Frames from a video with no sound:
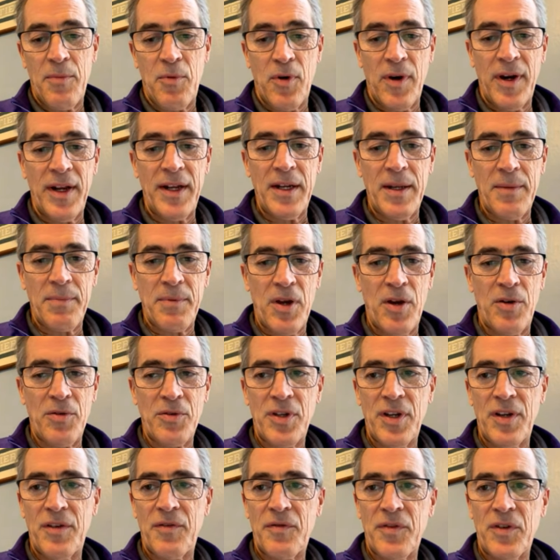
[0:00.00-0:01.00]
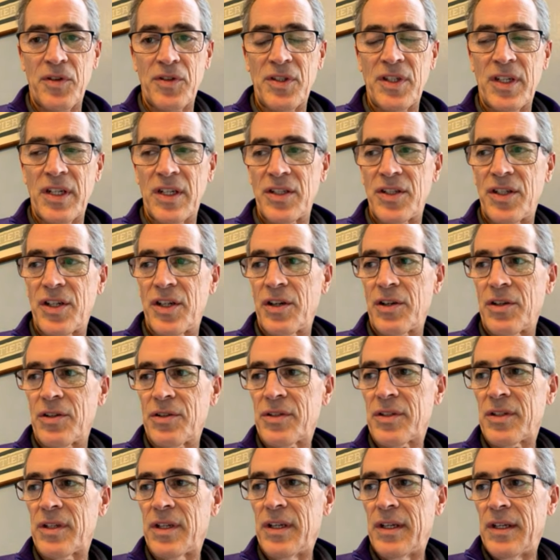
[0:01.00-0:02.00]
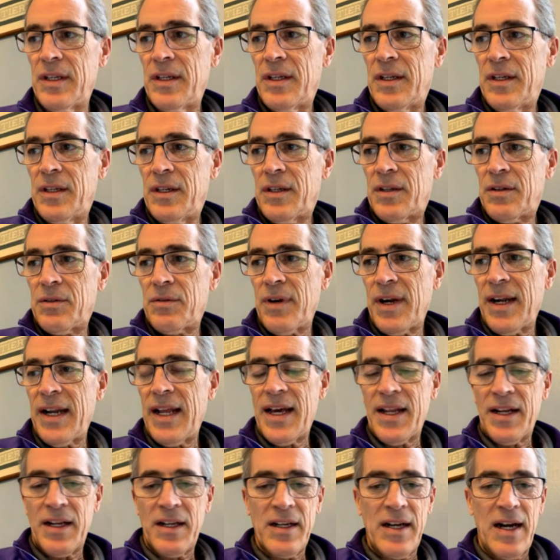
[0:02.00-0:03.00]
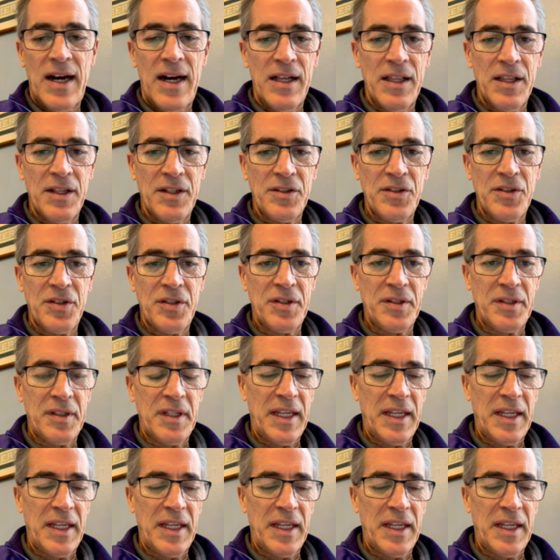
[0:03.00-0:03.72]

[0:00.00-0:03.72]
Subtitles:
where I ended up coaching for 6 years right out of college.